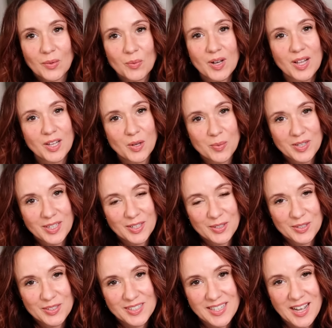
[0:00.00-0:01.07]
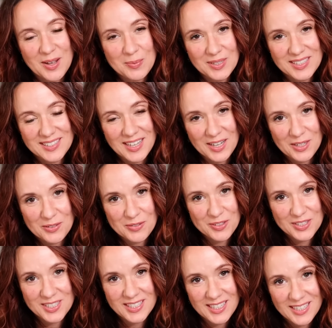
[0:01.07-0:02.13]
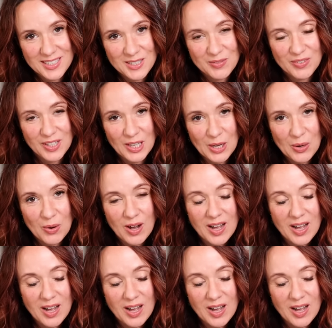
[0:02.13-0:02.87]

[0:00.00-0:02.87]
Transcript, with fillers: Well, hello my dears. I'm excited for today's video.